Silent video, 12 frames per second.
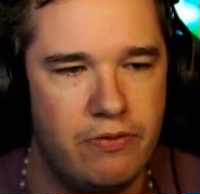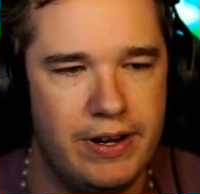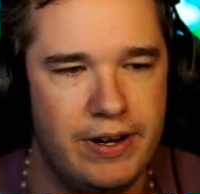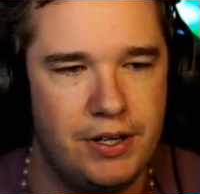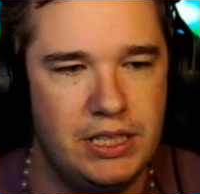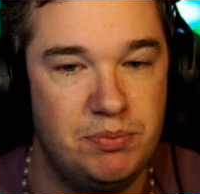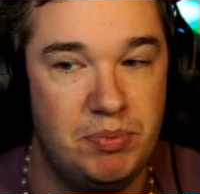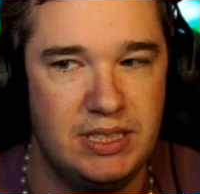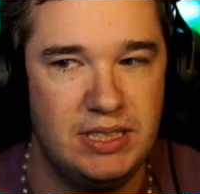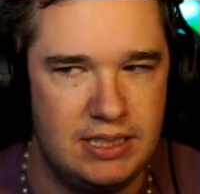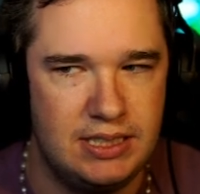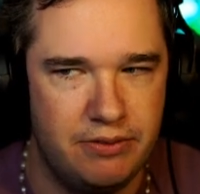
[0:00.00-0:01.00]
very
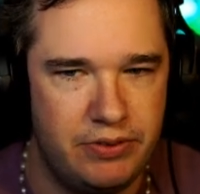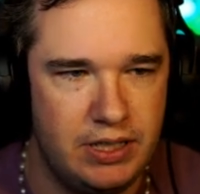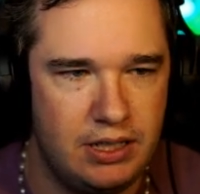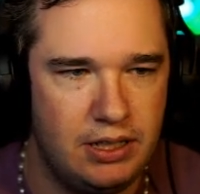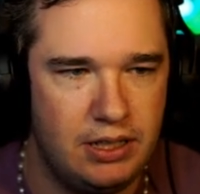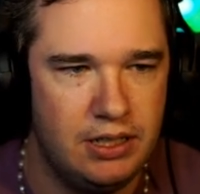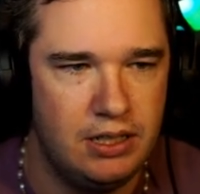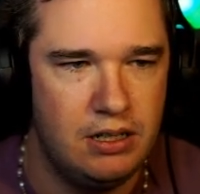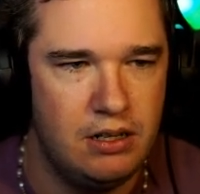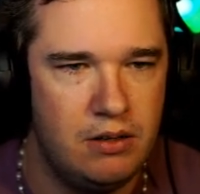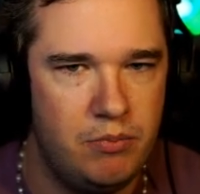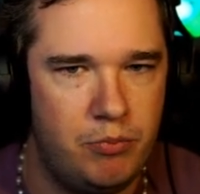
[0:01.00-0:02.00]
specific.
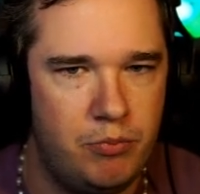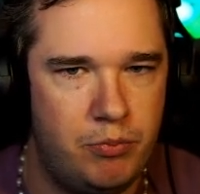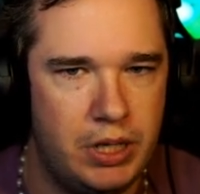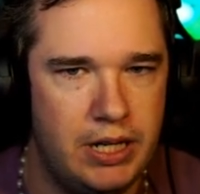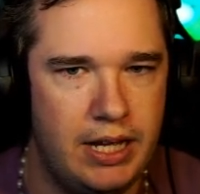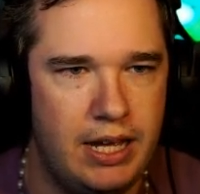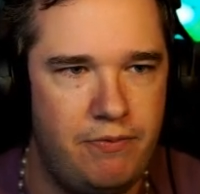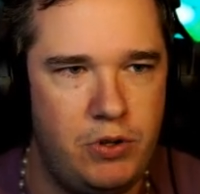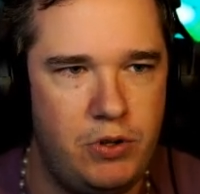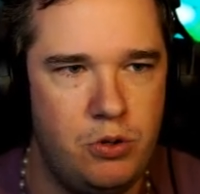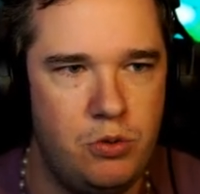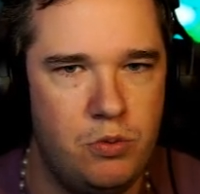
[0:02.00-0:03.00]
But if
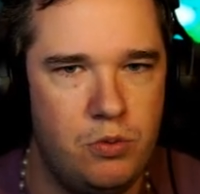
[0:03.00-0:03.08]
you